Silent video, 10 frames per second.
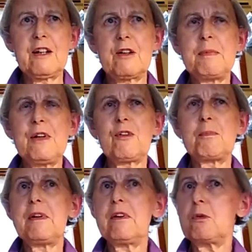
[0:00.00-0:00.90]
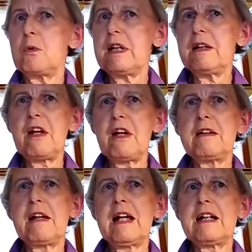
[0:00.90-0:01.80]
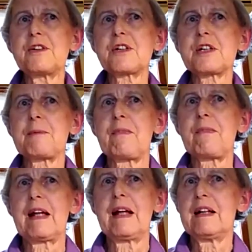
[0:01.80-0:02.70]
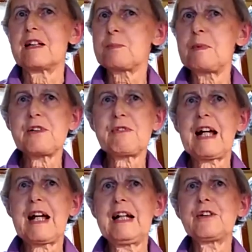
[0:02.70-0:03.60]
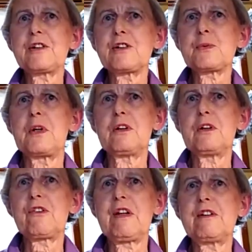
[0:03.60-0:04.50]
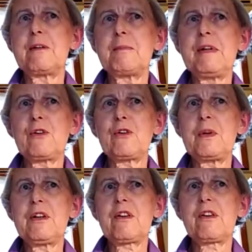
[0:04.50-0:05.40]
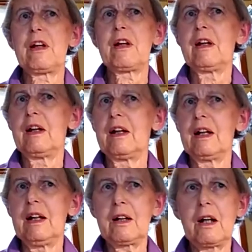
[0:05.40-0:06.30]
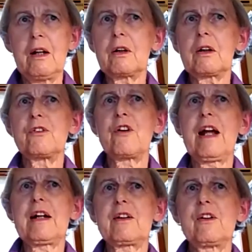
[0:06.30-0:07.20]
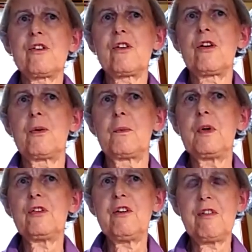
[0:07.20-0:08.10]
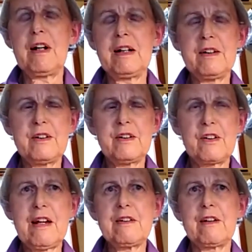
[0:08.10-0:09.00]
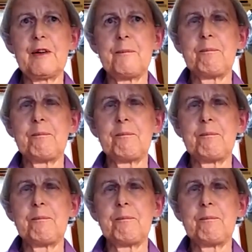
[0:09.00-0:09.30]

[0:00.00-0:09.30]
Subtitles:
to be submitted within 10 days. Specifications were not sent to Beechworth, and local contractors were not invited to tender.